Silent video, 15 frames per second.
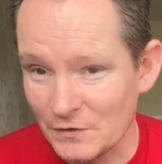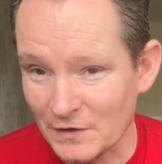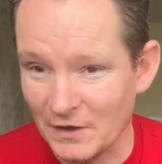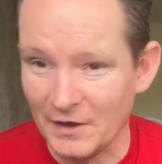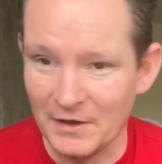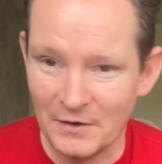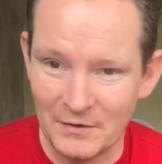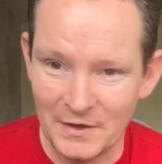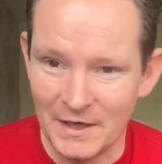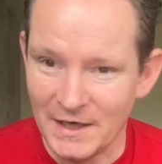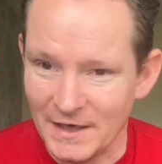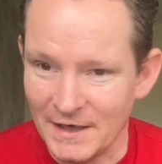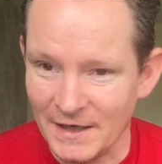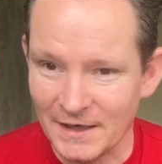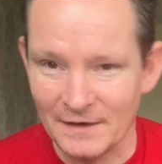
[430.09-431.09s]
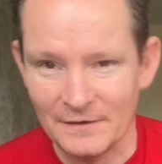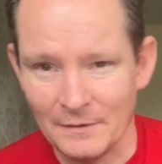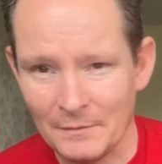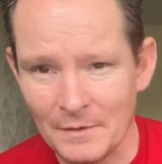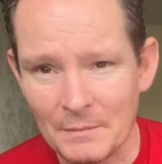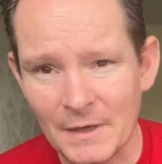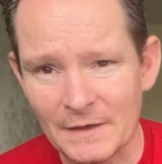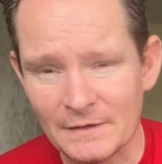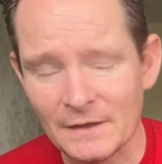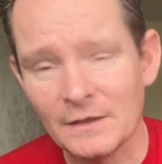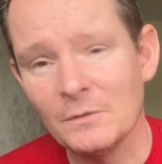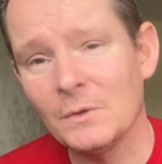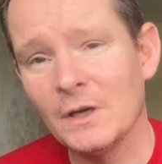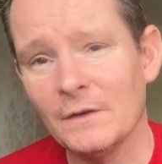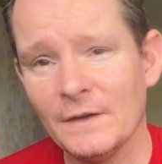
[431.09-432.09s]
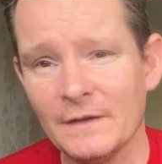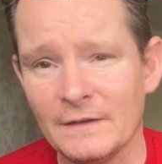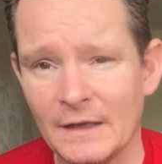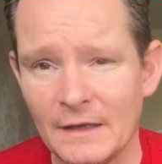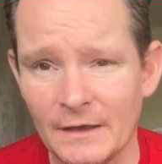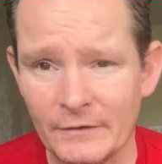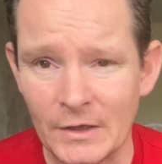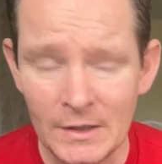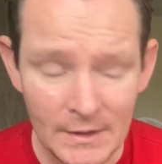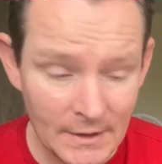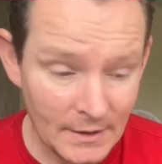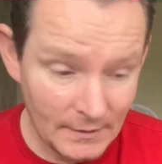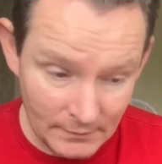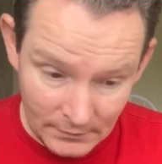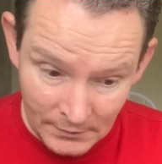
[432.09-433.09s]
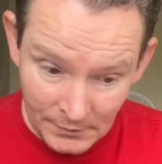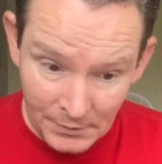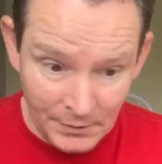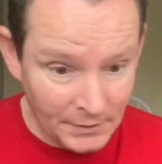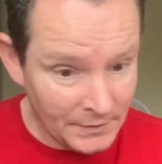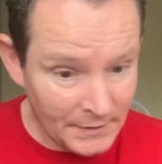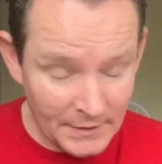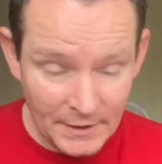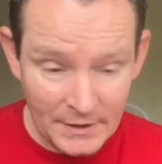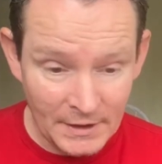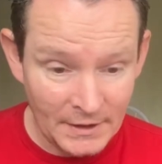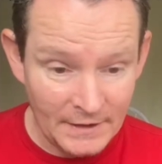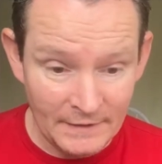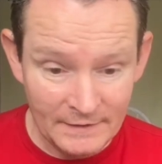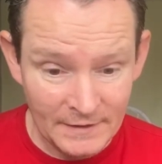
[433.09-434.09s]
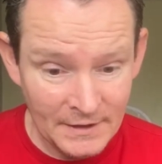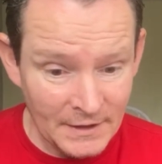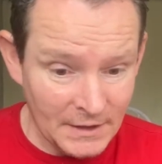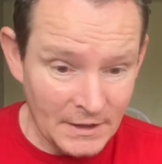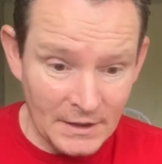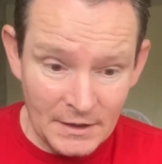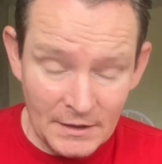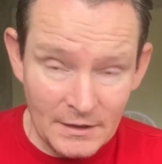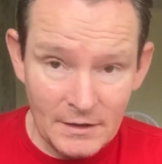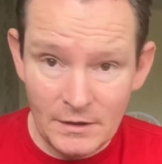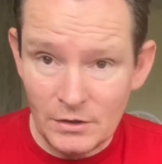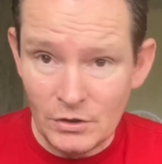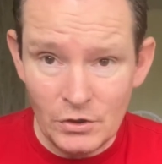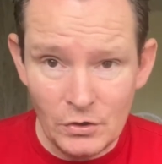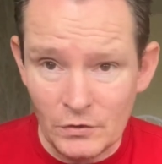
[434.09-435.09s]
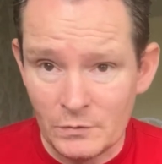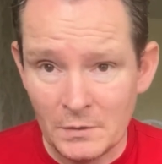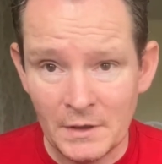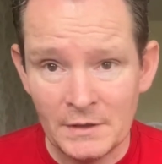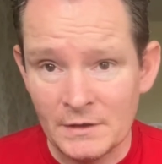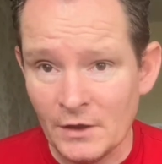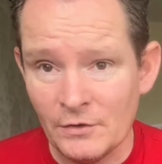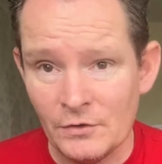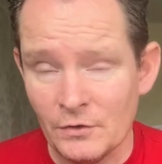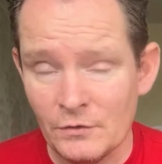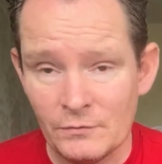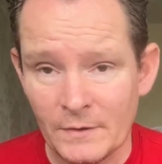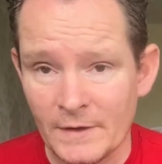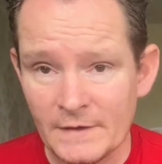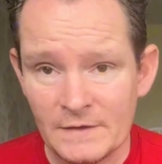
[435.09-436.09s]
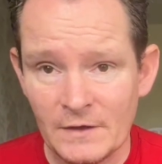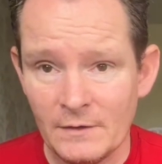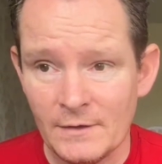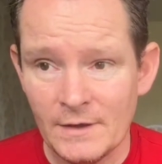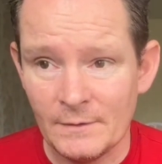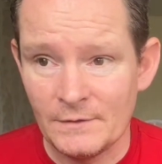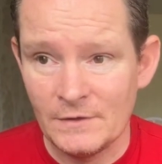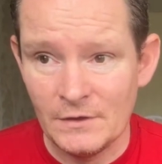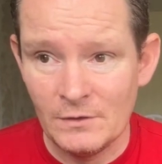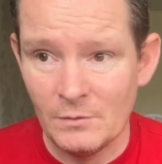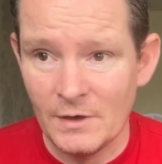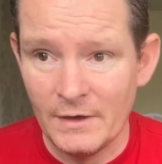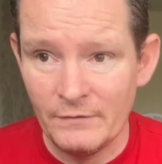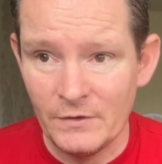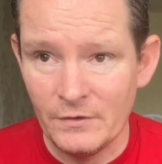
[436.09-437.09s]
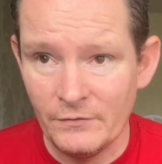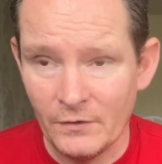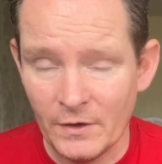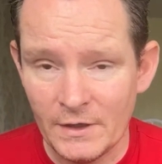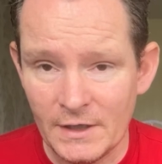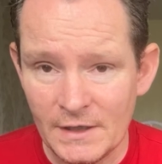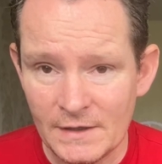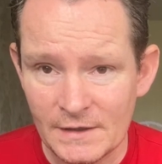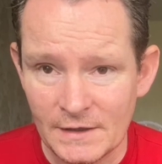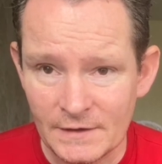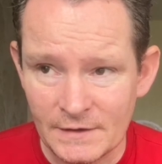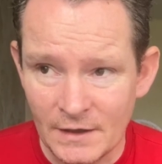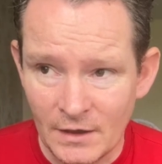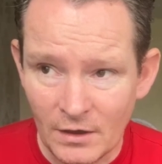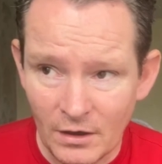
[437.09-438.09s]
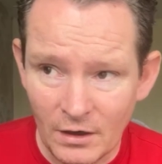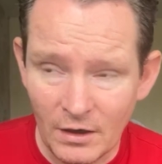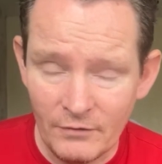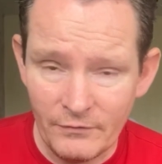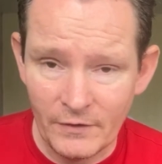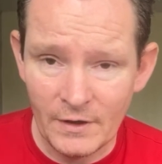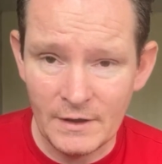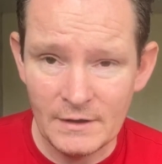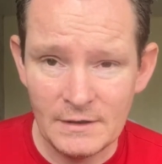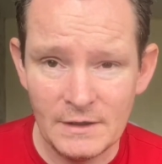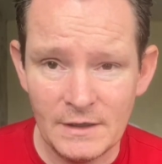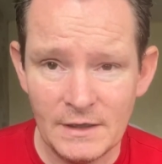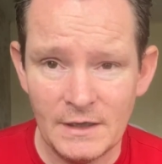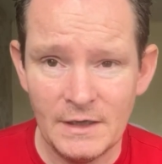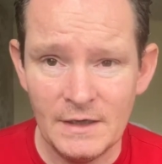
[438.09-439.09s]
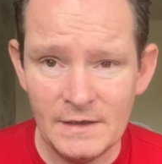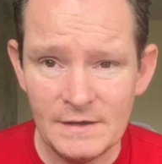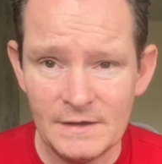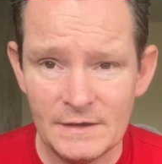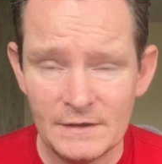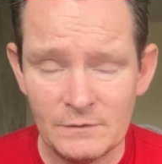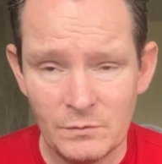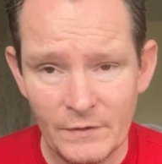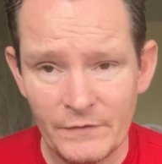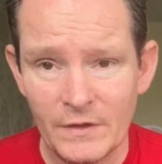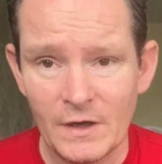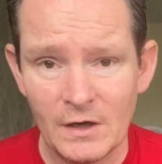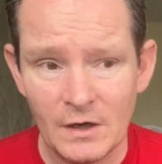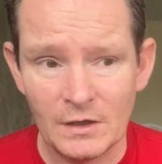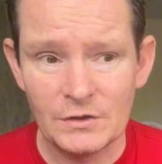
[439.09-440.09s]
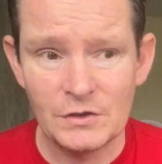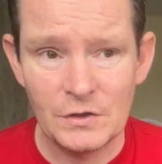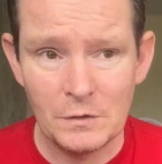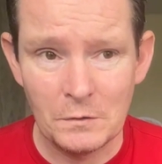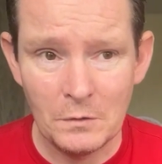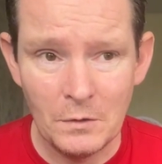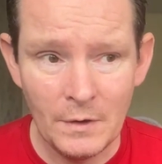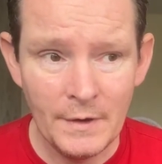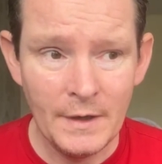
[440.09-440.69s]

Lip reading: I don't need it because I'm the best in the world, this, that and the other. The thing is, use one, don't use one, it's totally up to you, whatever you find easiest. I find it easiest with the clutch tool.